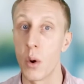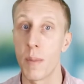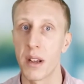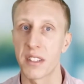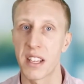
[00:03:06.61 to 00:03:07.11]

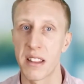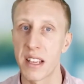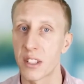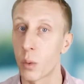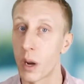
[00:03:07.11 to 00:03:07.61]
We might say
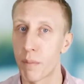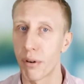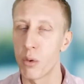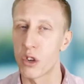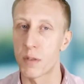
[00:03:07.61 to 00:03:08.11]
this when
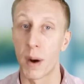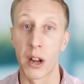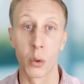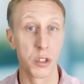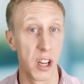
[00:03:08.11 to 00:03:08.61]
approached
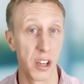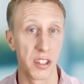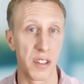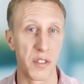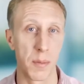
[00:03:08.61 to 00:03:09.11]
by an
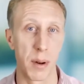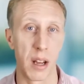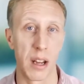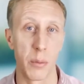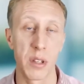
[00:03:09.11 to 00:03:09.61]
alternative supplier.